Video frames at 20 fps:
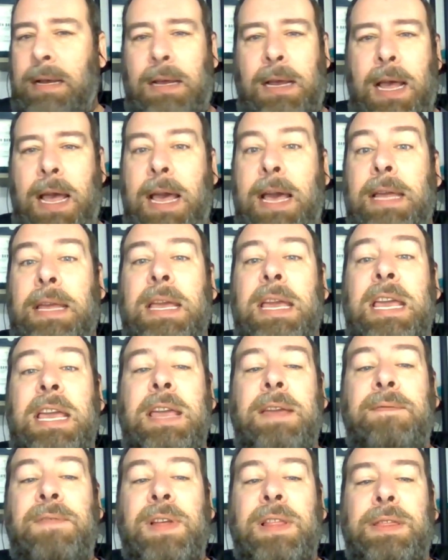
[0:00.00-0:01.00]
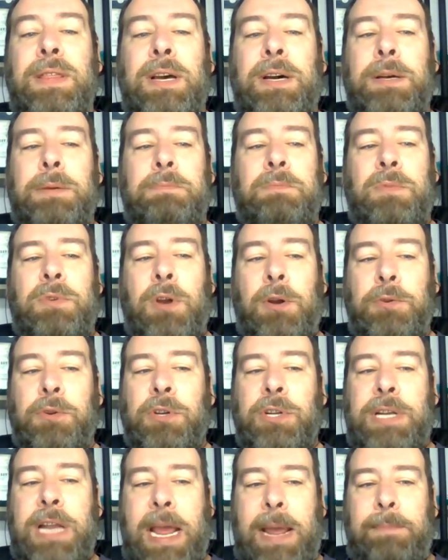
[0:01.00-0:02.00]
Heck, even the
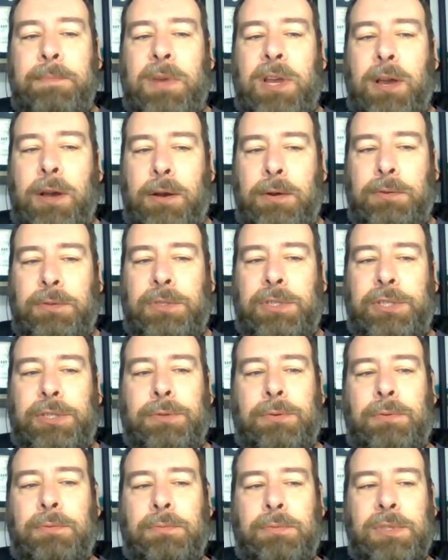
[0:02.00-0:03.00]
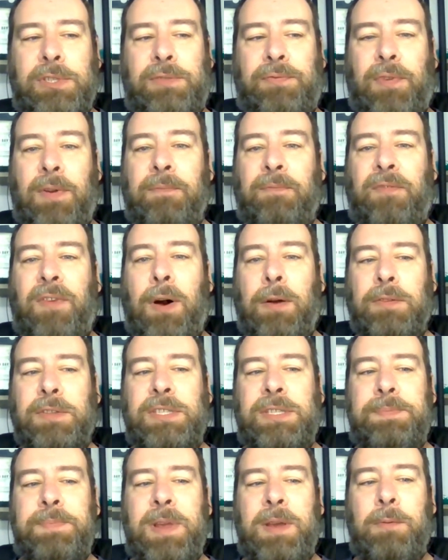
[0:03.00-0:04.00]
Notre Dame coach was from
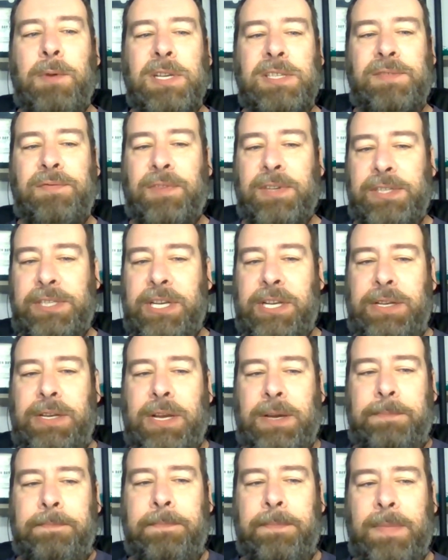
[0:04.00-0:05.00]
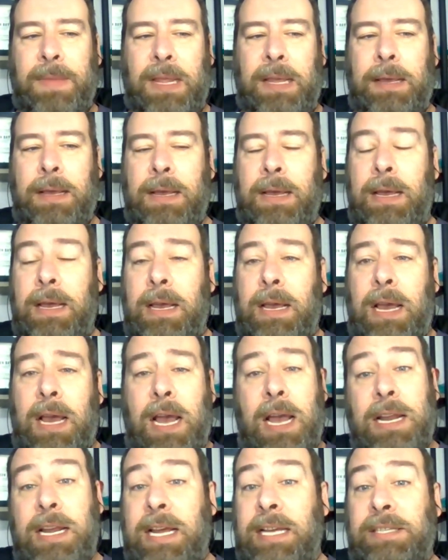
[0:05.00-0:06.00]
Fallensby, West Virginia.
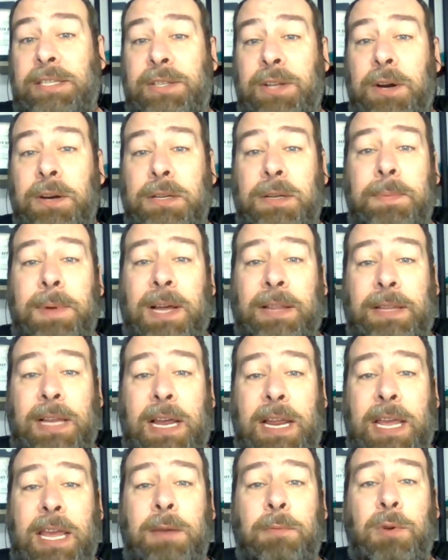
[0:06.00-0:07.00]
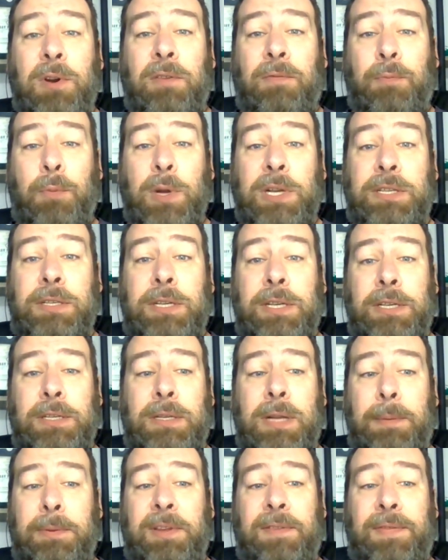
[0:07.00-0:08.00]
And he's talked about that he would have went to
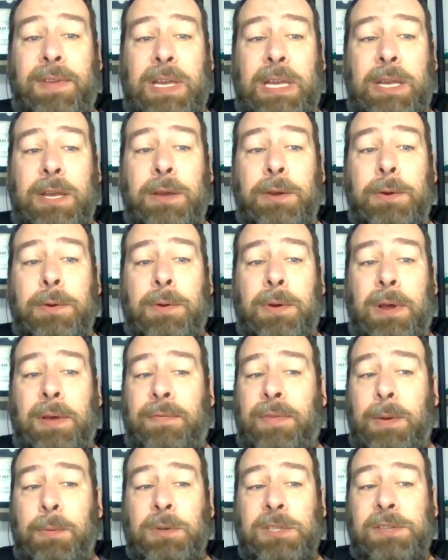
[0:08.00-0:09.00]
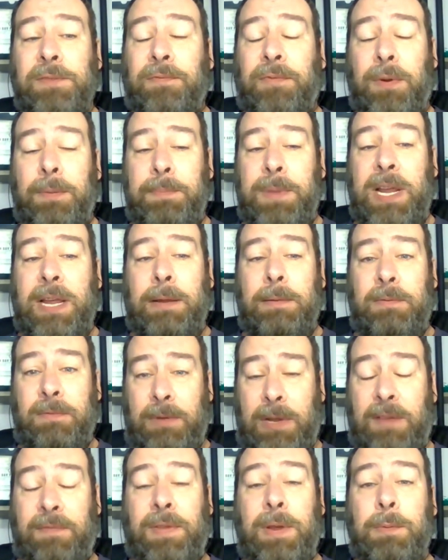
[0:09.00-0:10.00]
WVU if
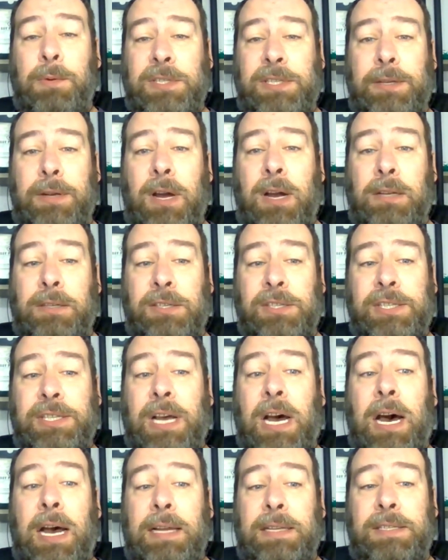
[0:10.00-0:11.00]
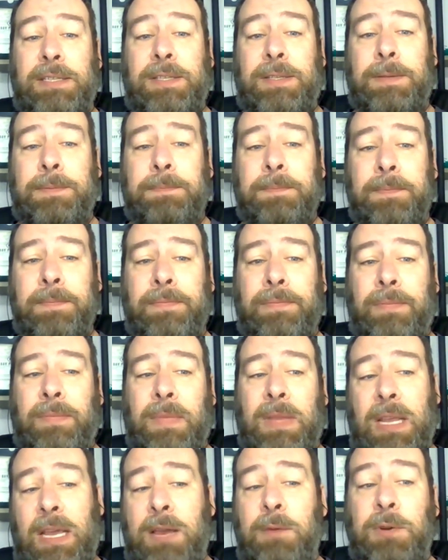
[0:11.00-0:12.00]
he wasn't undersized.
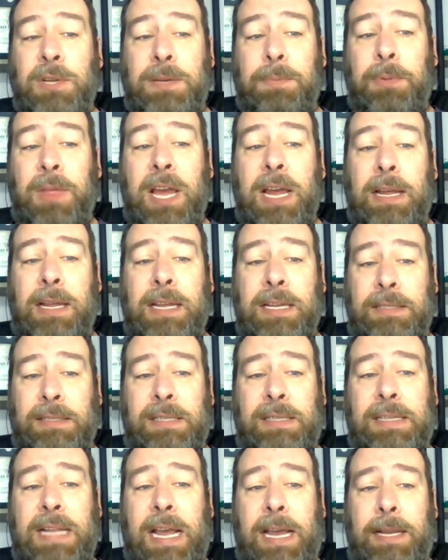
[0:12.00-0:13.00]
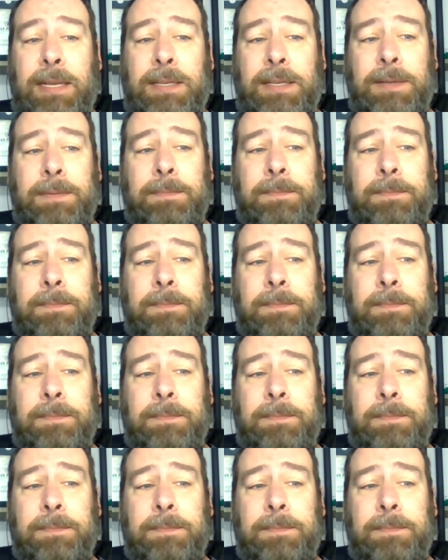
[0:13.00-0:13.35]
He went to play at Kent State.